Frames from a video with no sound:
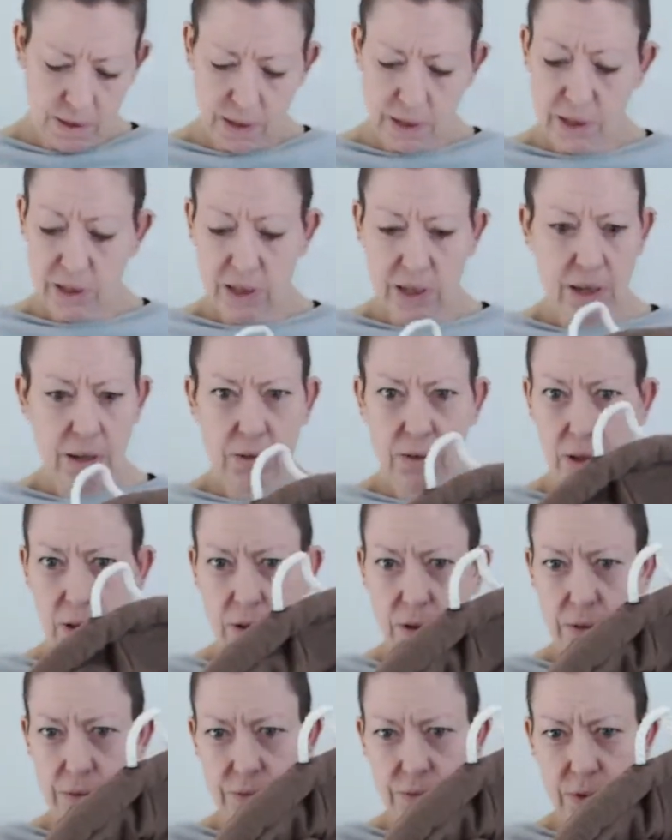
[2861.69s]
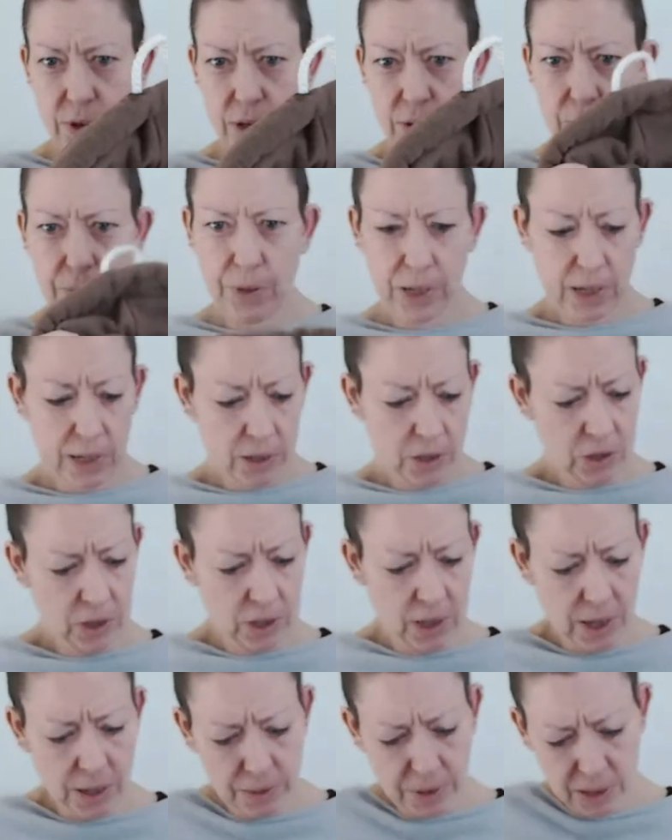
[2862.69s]
I don't know, there's a lot of
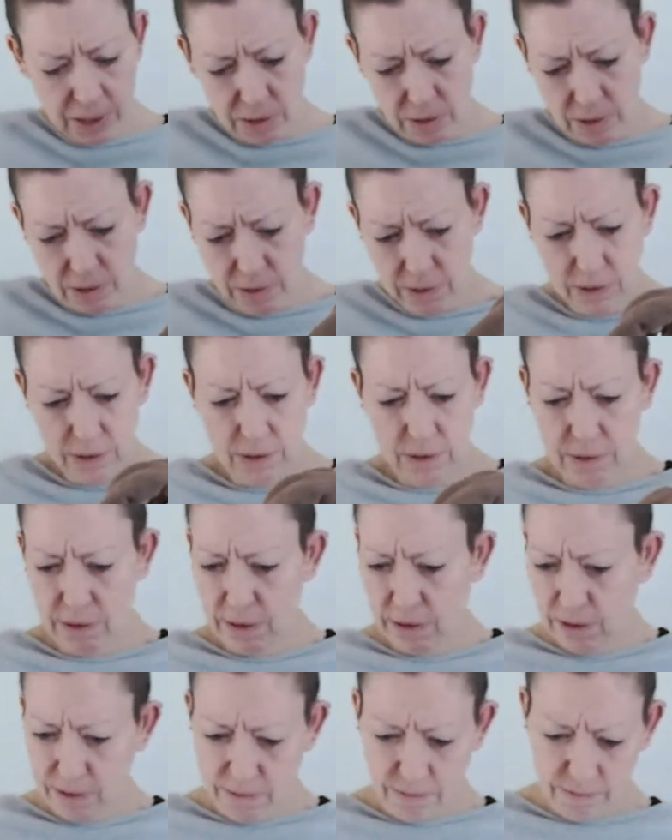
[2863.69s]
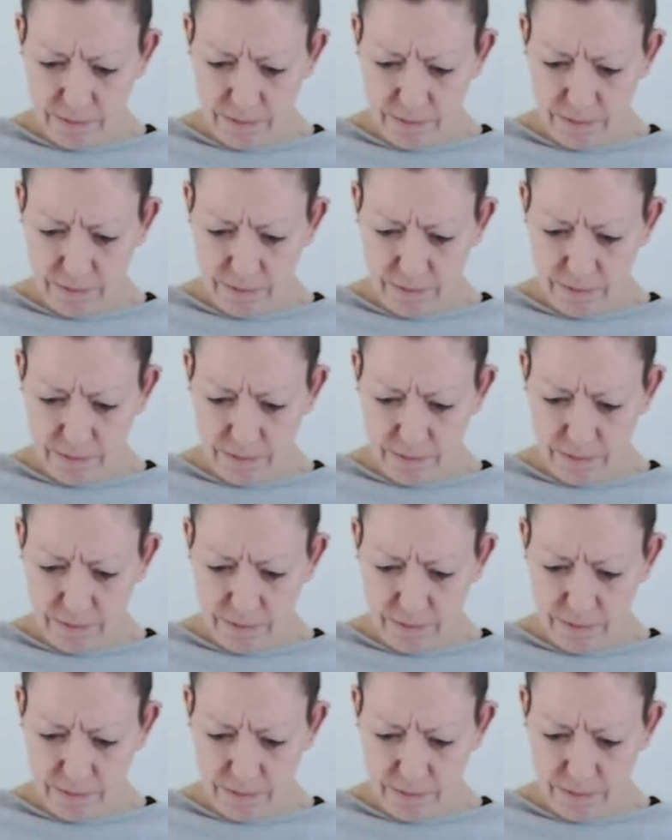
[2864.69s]
ropeage going on and